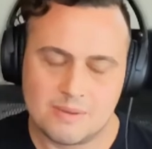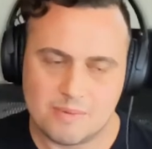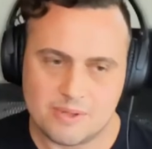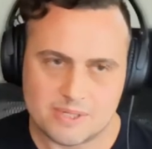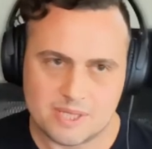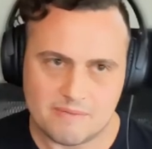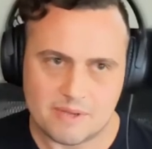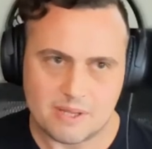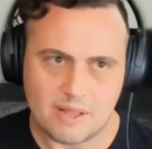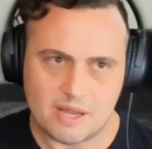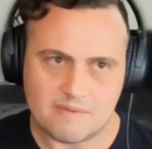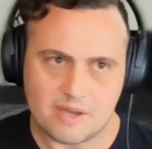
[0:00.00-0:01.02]
But there's
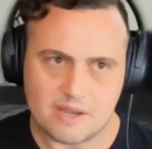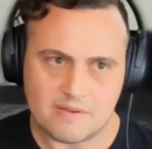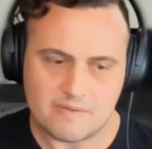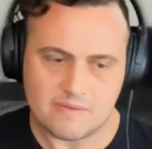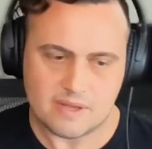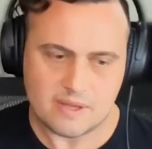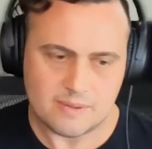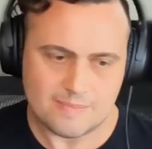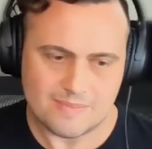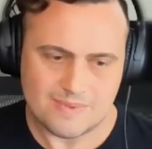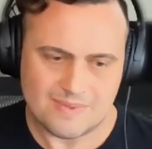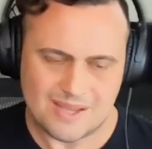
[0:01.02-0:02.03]
definitely a lot of kind of uh,
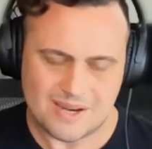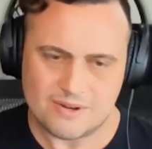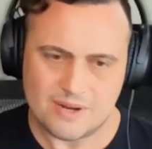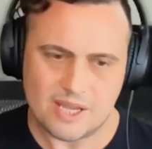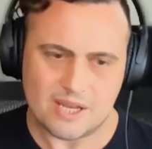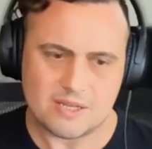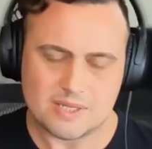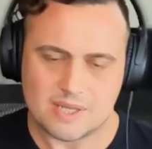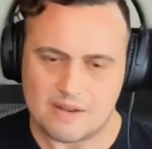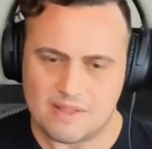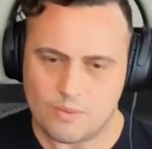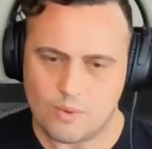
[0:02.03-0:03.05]
not underhanded, just
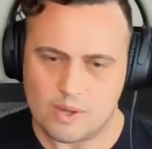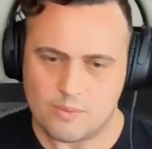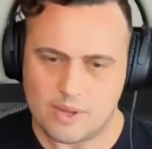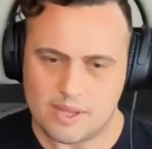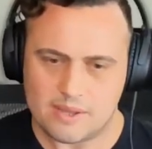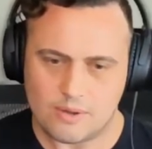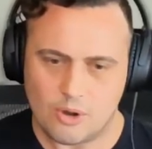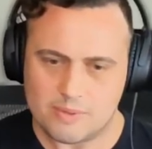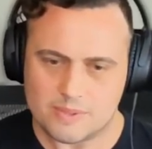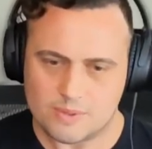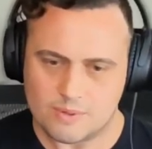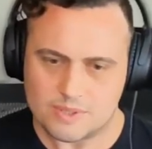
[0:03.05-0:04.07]
kind of like one way
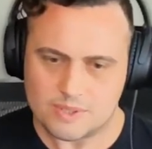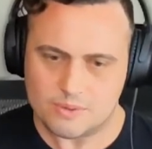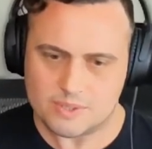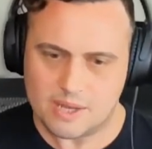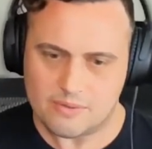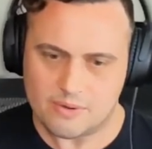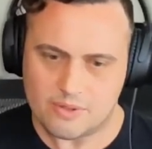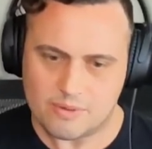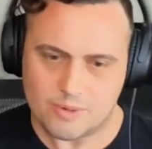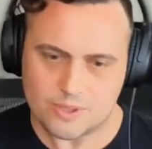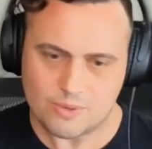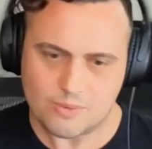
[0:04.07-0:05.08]
open source use out there in the
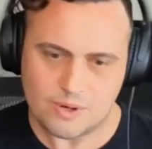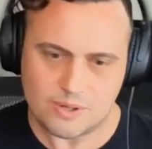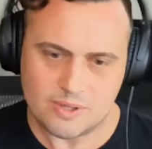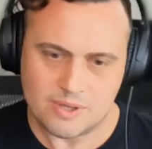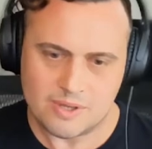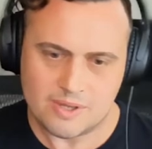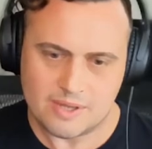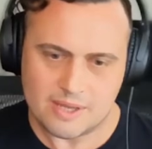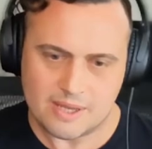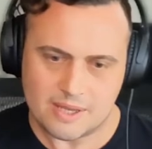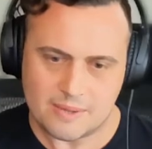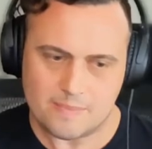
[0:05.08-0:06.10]
commercial world
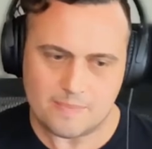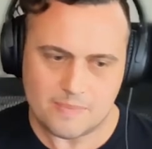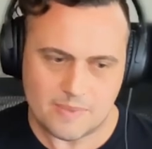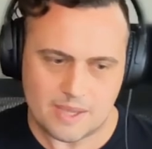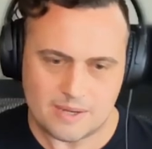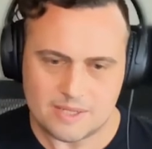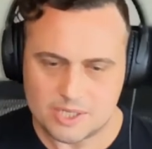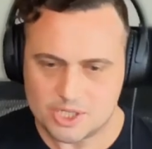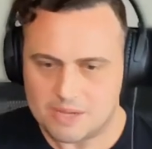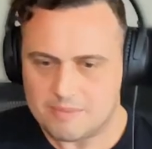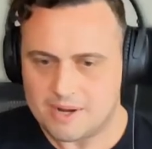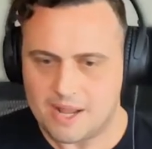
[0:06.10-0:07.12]
um, and it's a
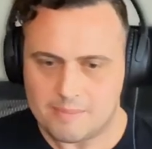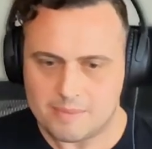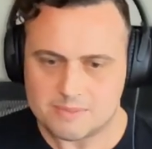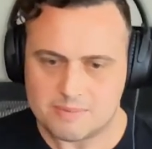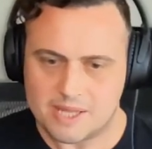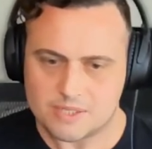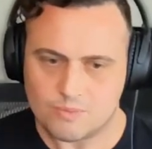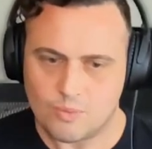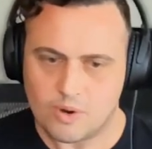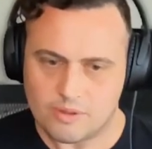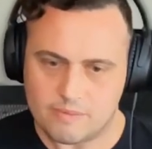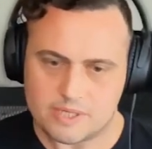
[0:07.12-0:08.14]
shame that it happens, but that's
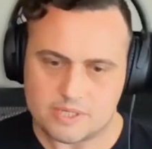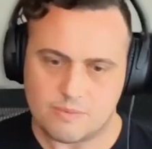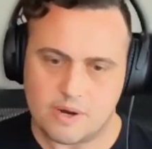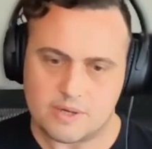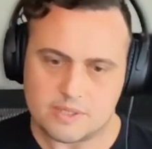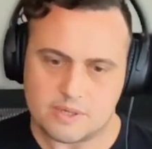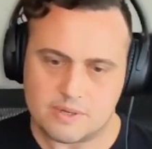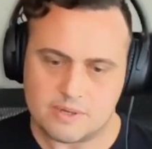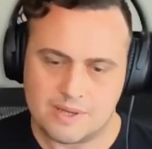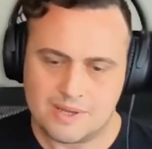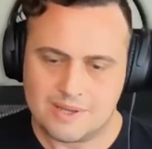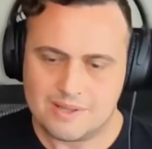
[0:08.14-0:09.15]
one of the reasons why you're
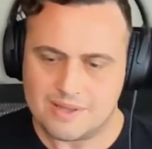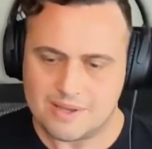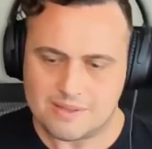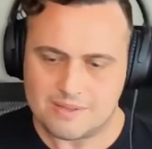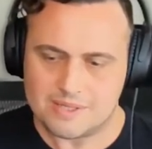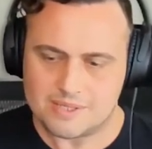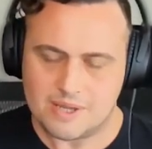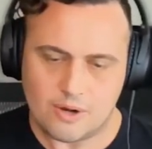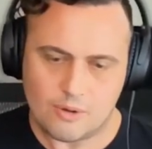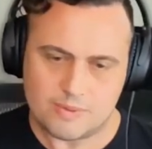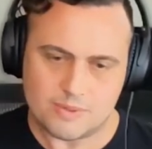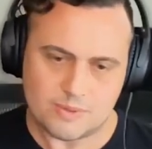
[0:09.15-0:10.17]
seeing like these
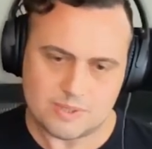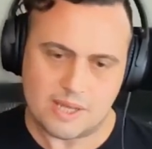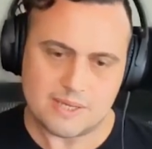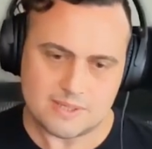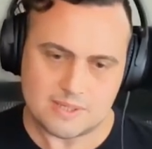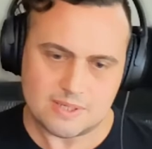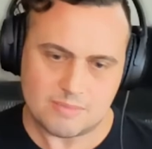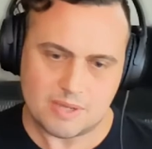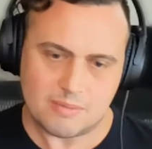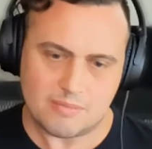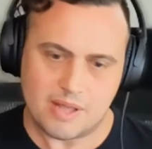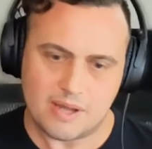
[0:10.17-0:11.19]
not open source licenses
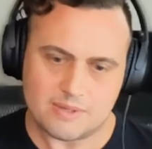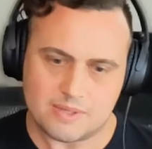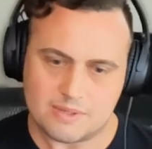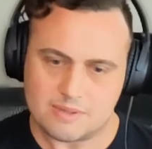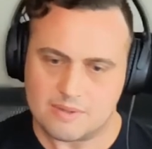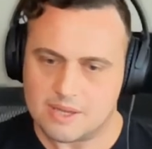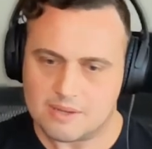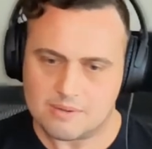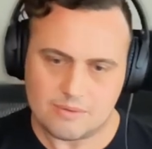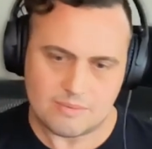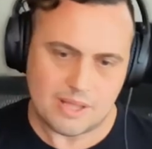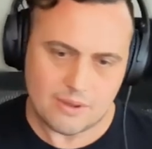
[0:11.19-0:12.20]
being applied to
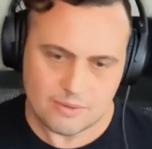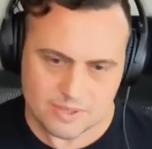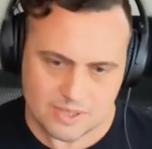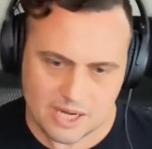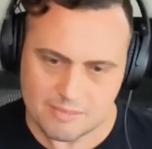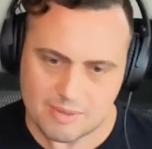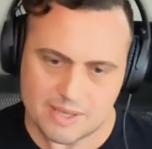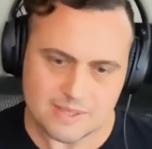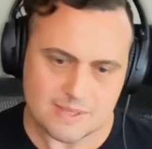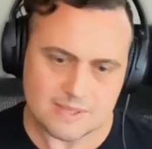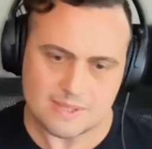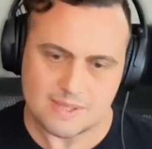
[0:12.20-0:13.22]
like cloud hosted
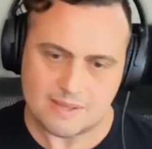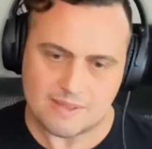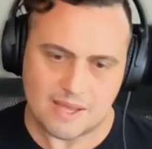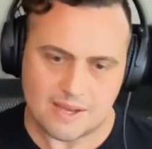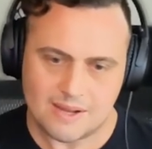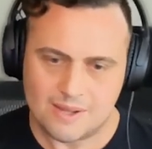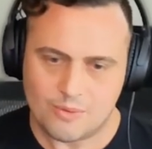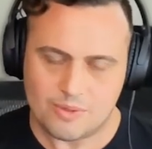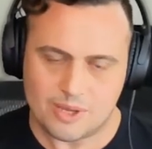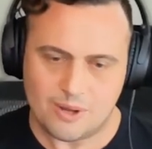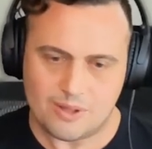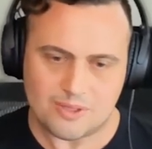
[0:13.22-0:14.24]
databases, things like that,
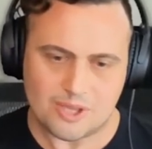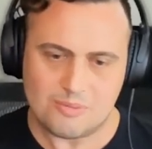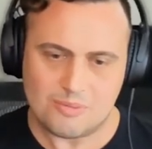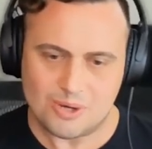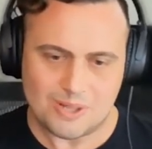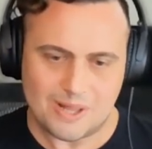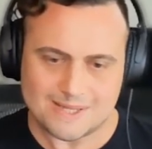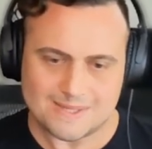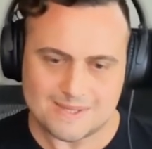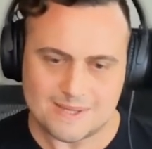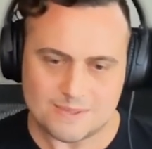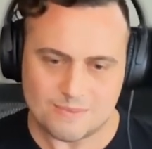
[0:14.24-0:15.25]
what they call like community
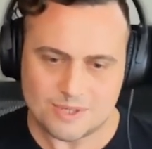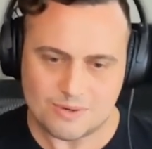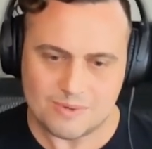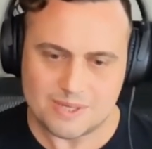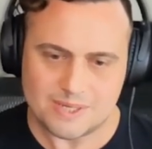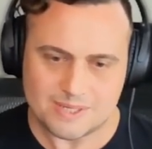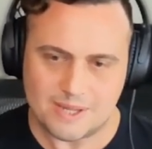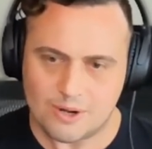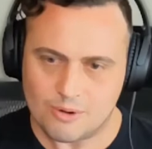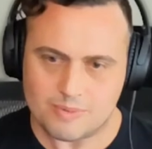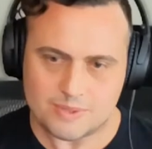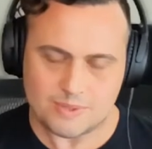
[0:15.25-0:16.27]
licenses, which are really just
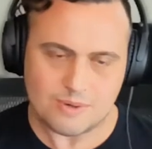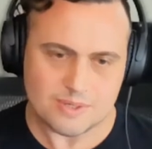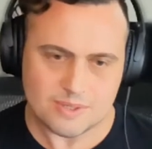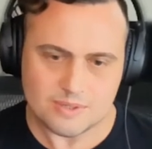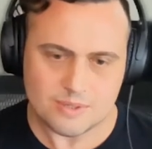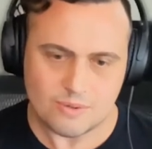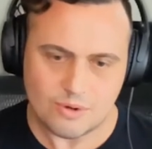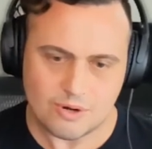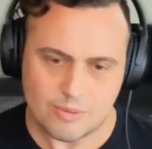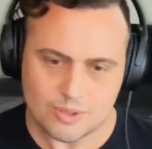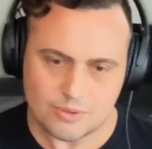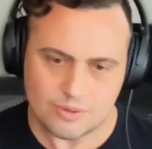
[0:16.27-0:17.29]
not open source and pseudo
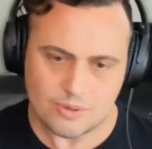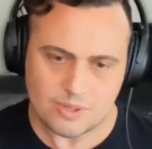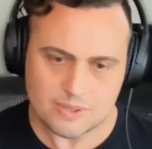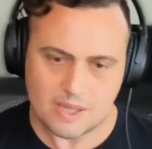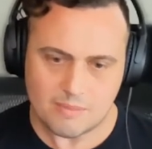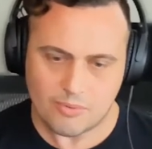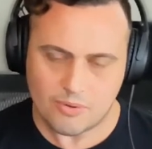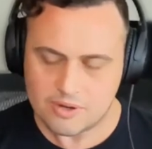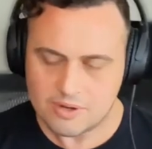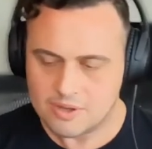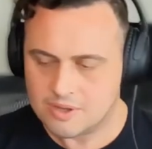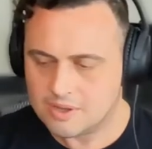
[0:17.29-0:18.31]
commercial EULAs at that
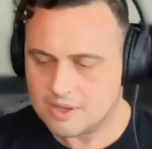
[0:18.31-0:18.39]
point.